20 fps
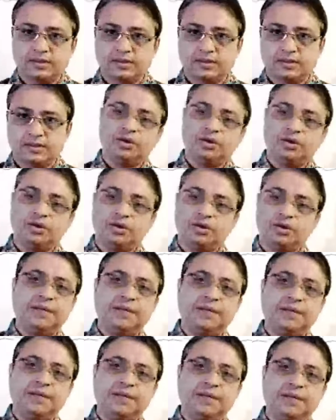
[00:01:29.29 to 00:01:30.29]
So
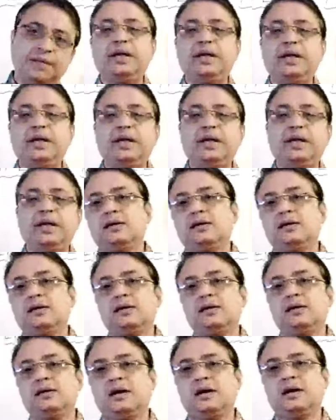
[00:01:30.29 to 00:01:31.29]
there may be
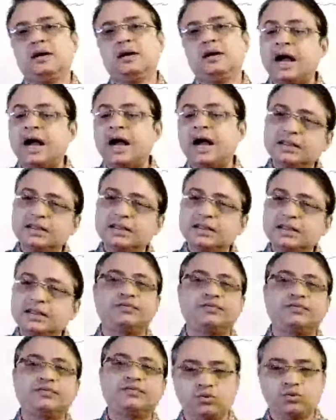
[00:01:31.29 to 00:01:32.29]
either
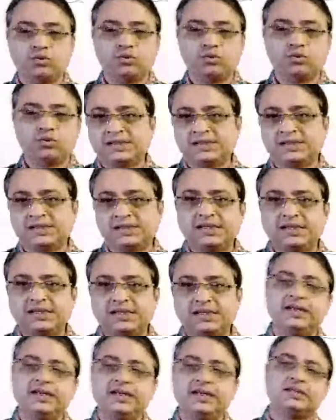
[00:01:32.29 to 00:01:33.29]
of the two cases, that
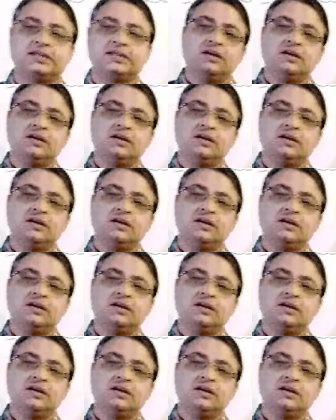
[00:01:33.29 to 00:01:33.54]
is,